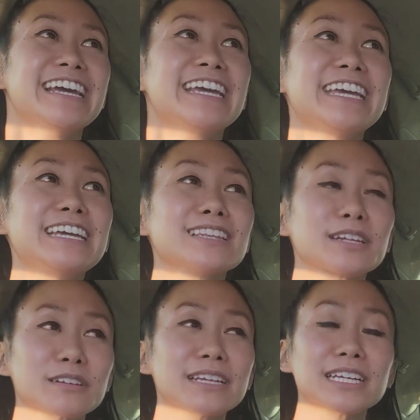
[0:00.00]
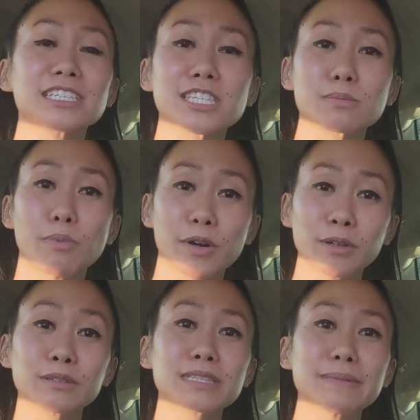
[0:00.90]
He literally
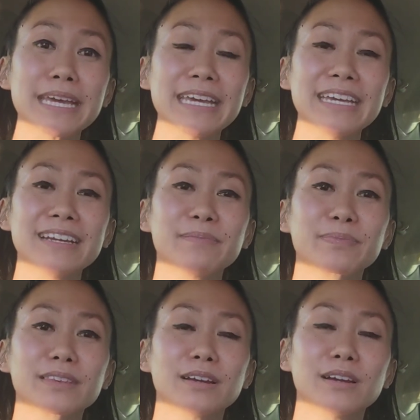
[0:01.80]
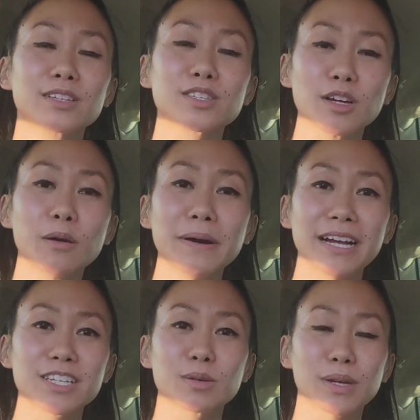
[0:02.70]
spoils me so
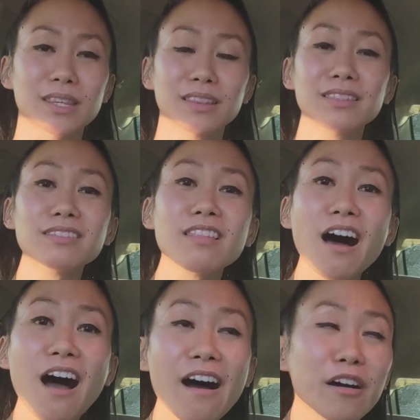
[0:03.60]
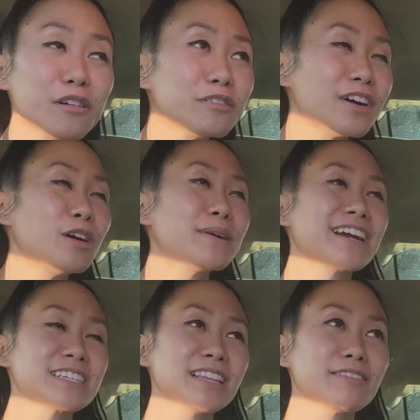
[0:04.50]
much with love. Oh my
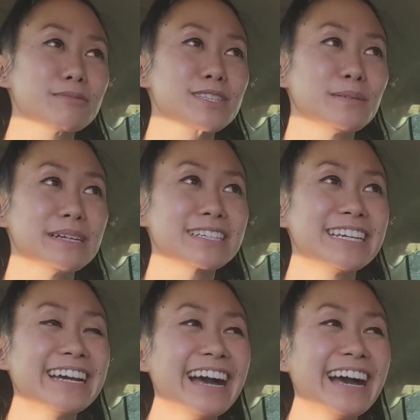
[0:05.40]
gosh, I love him so much.